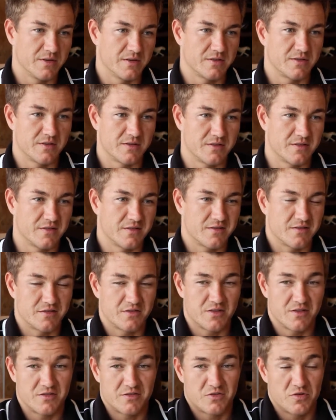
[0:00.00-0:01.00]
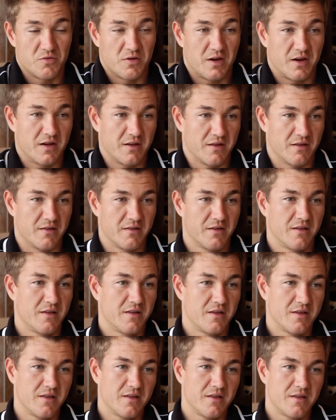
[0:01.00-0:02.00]
It's too hard, and
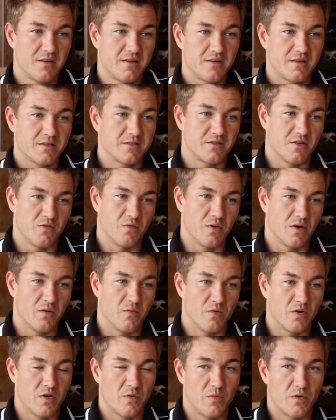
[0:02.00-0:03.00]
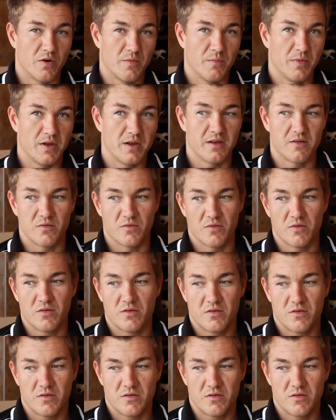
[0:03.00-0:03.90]
it's not what I want to be and